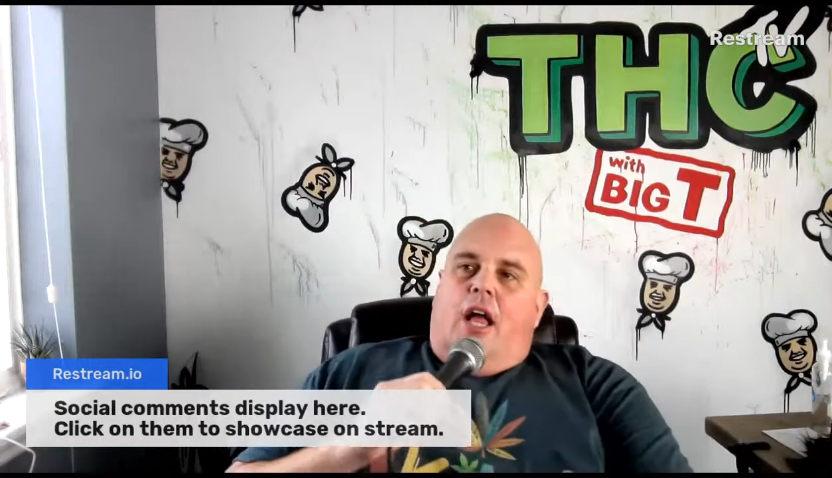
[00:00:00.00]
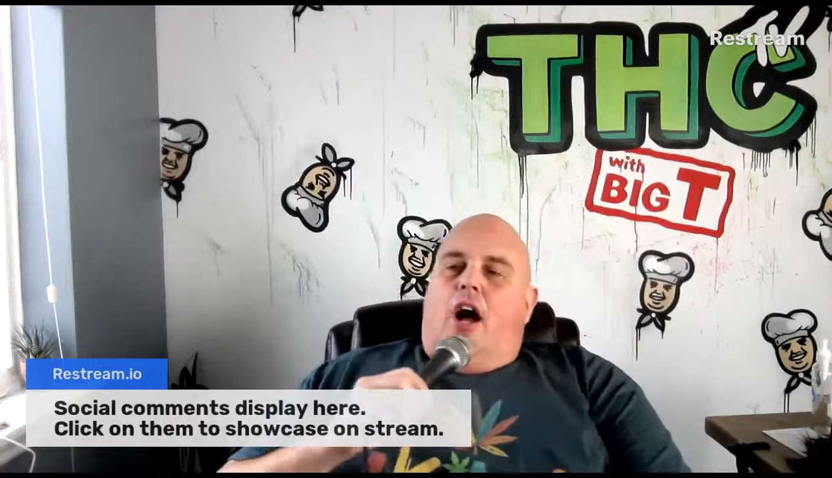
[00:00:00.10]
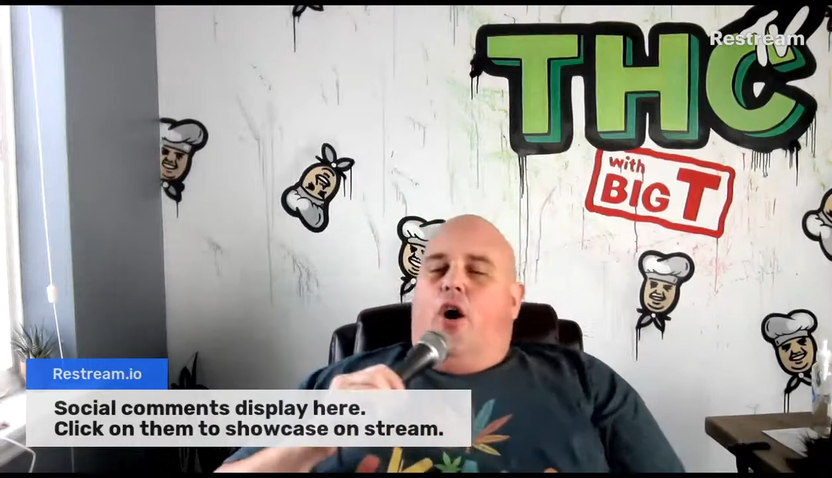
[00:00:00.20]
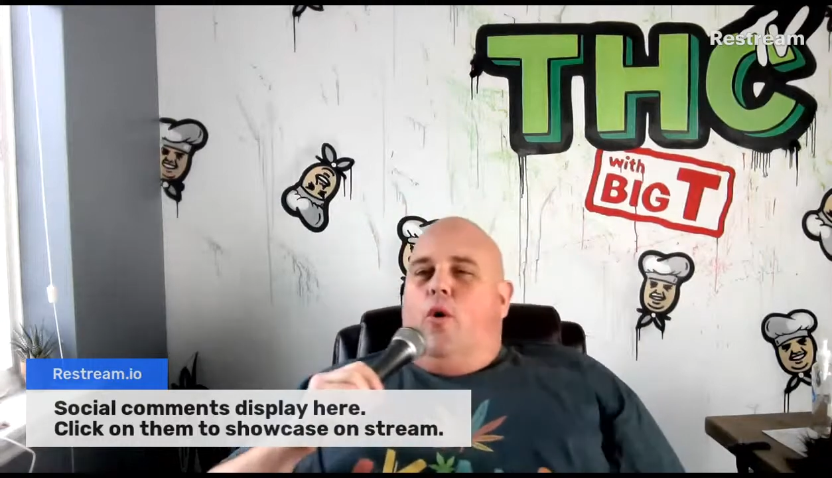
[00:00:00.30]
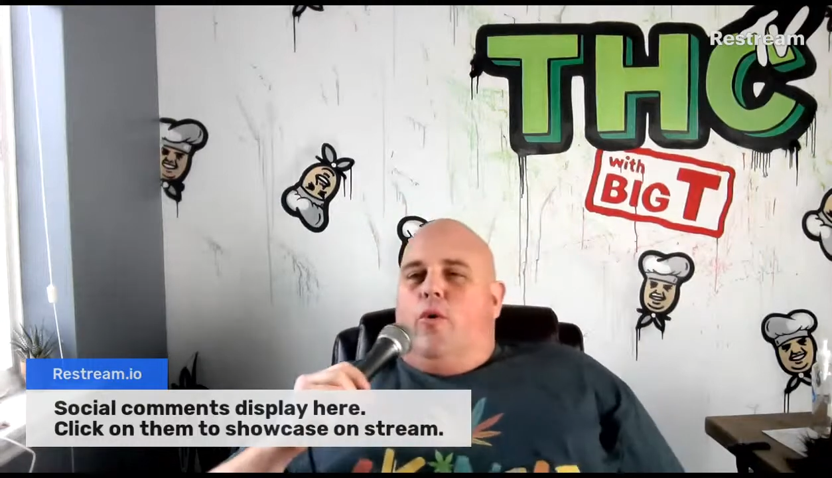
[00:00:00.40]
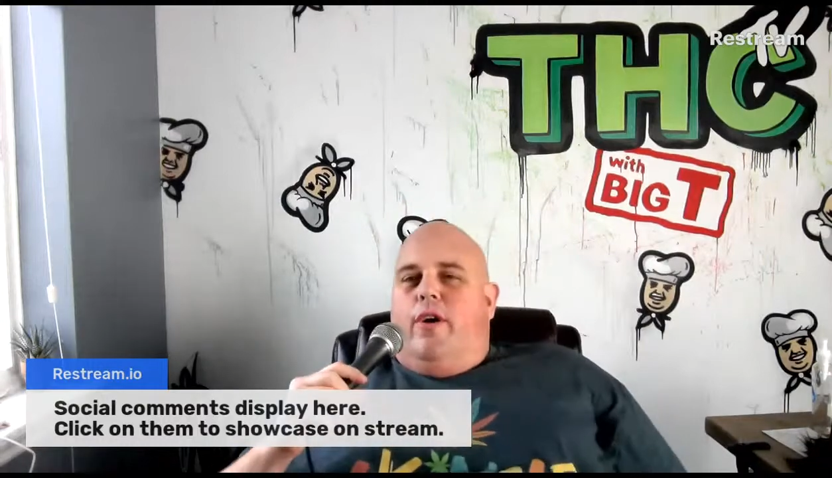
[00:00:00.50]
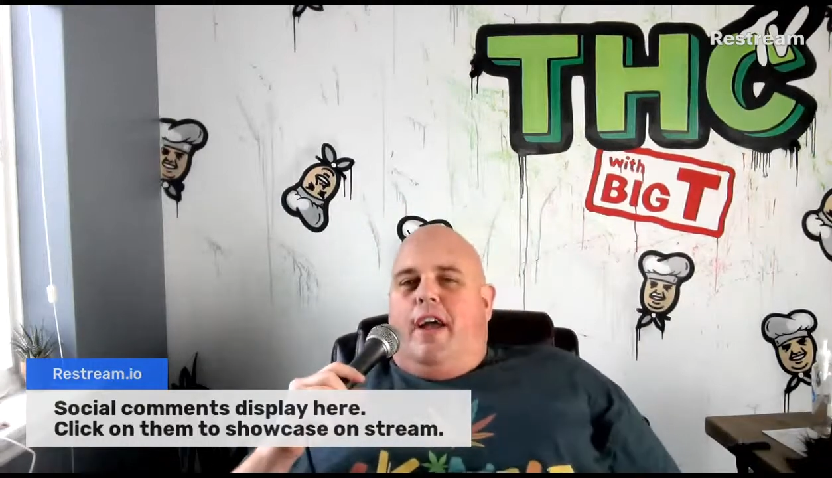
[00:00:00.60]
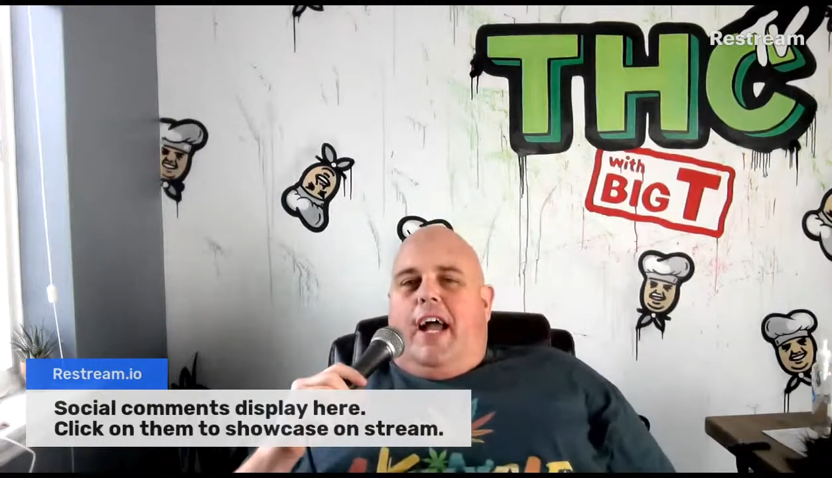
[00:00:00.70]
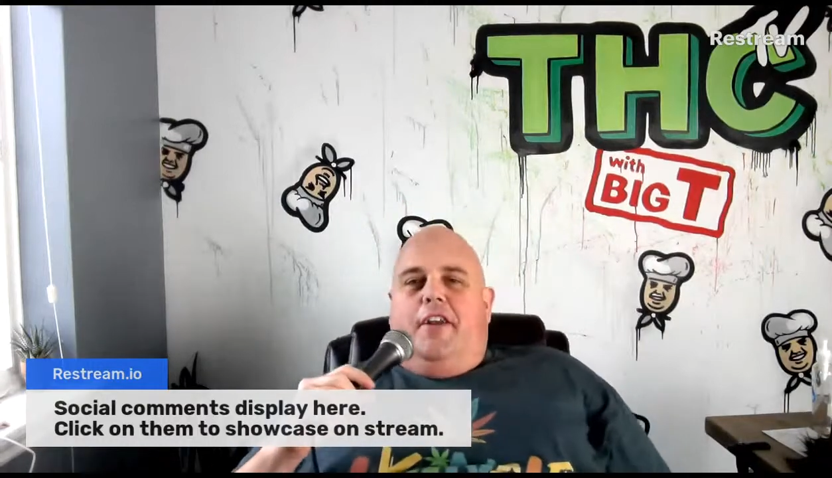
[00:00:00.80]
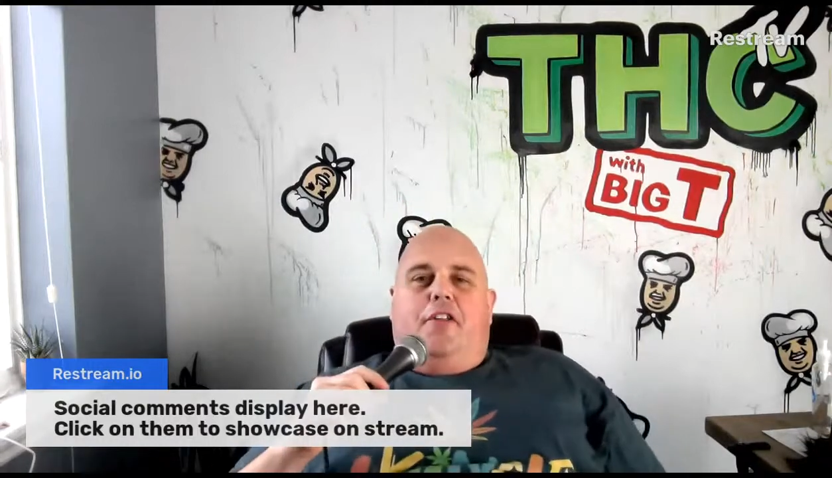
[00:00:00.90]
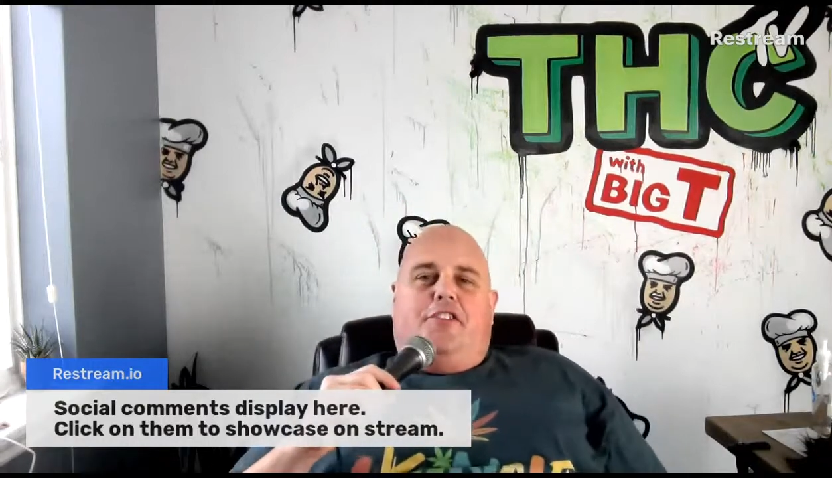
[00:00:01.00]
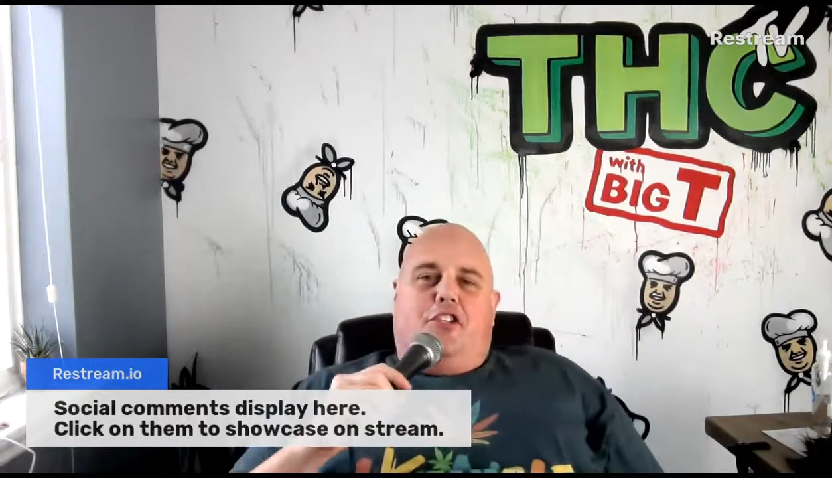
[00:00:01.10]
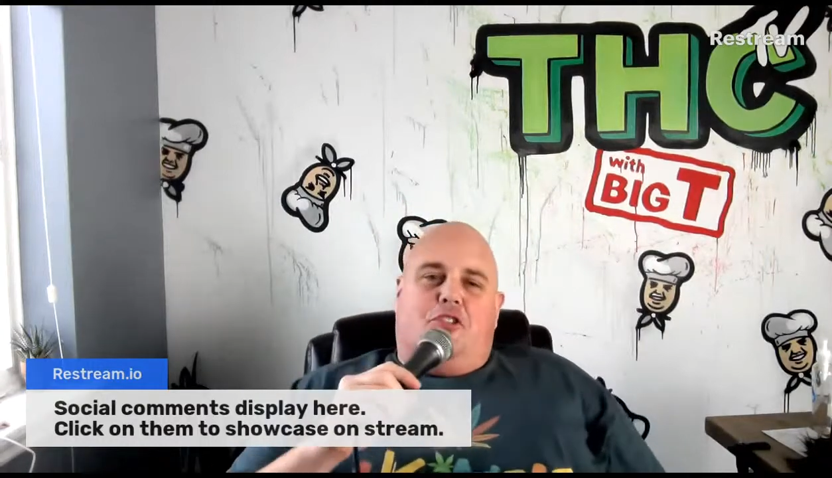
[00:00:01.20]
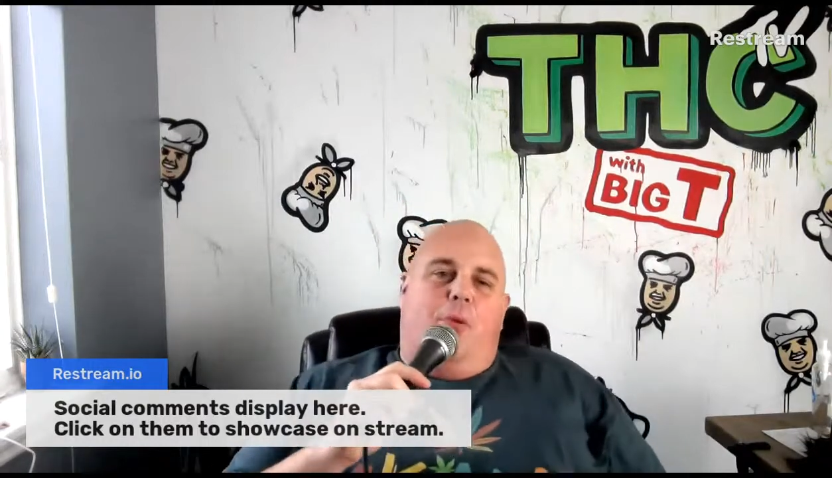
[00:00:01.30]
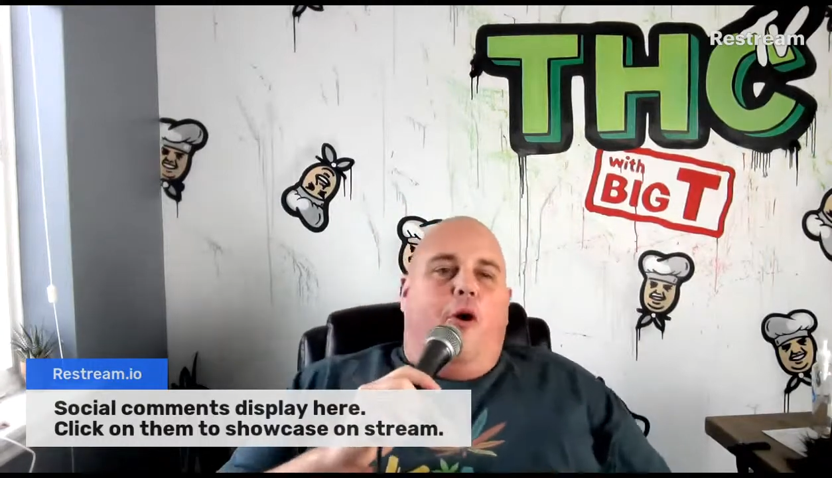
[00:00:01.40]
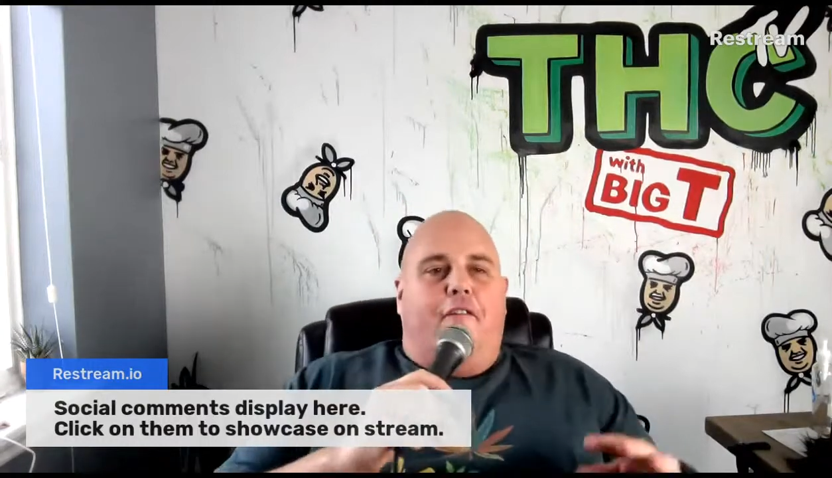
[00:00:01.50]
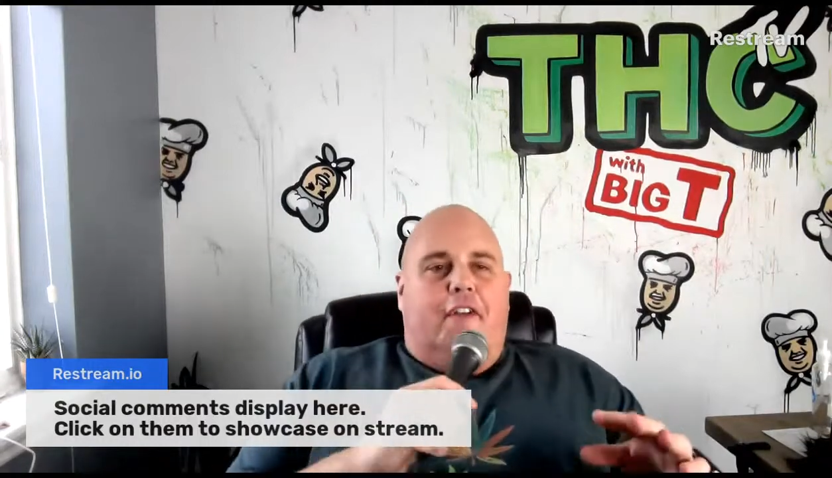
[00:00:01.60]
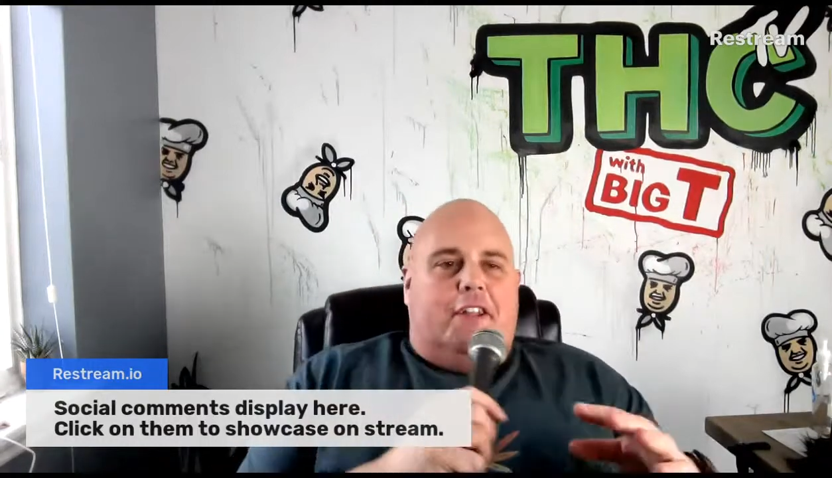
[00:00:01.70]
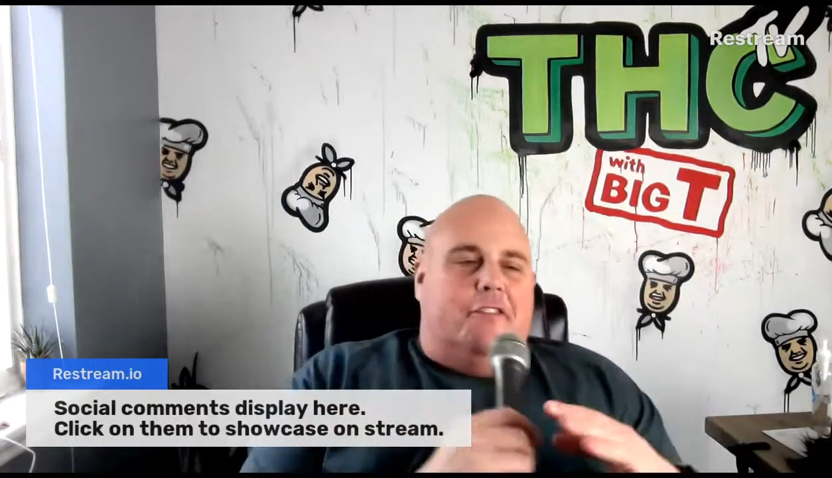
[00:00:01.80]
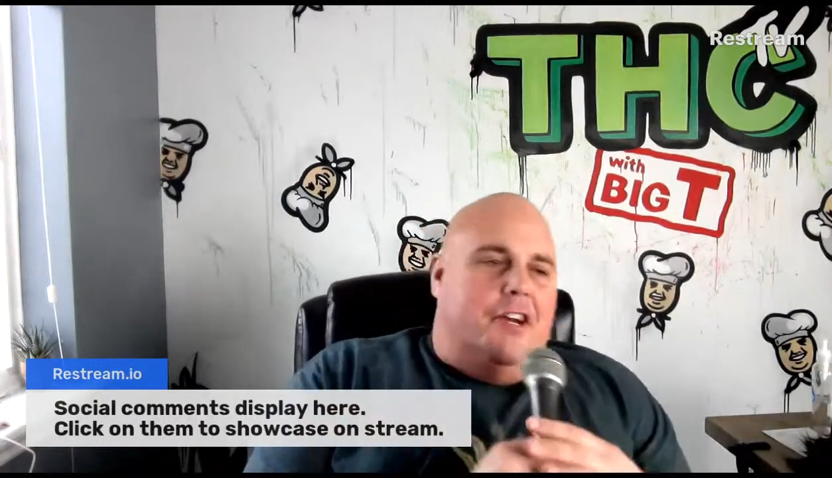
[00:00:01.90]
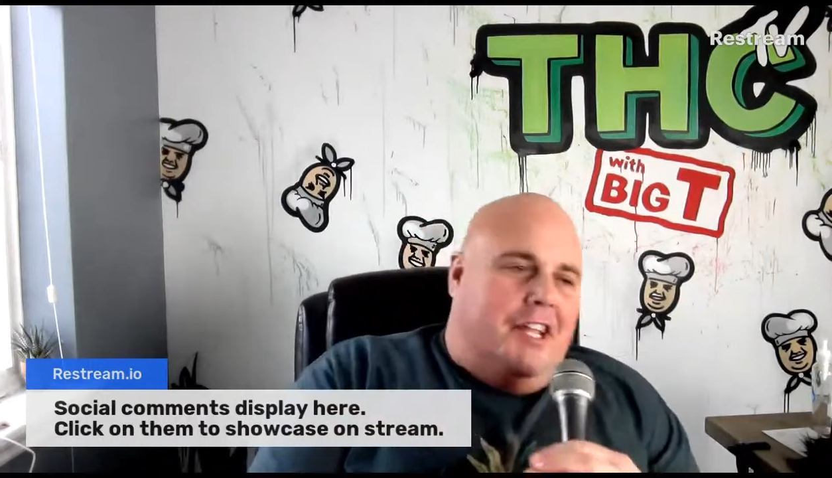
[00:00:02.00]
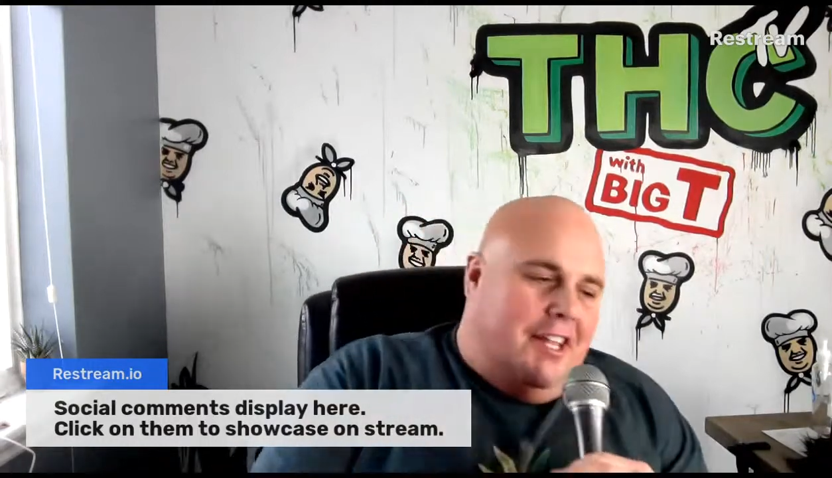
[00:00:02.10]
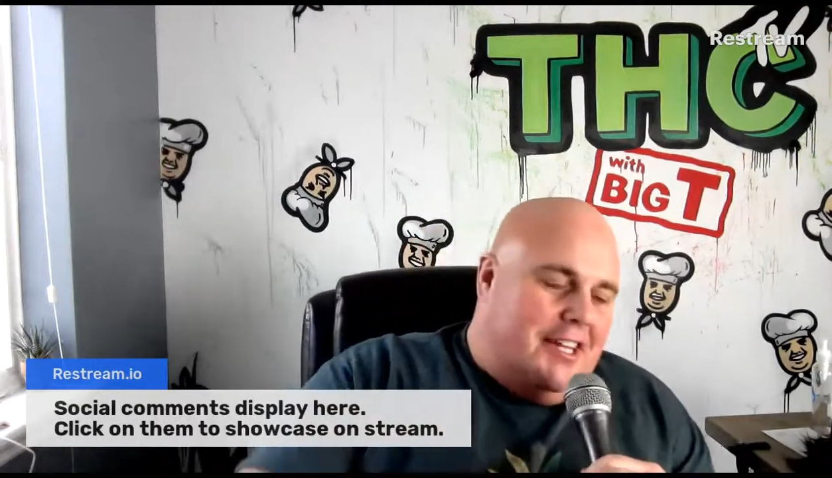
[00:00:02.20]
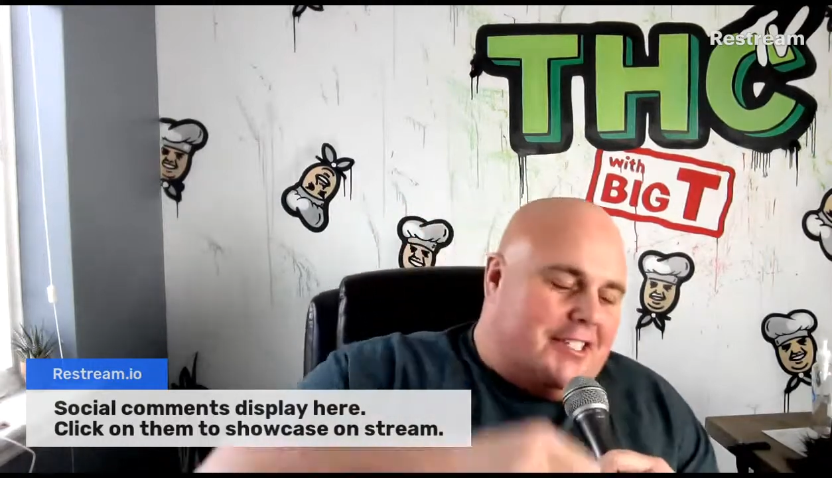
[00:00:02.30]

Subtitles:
Oh, I know this is a small victory.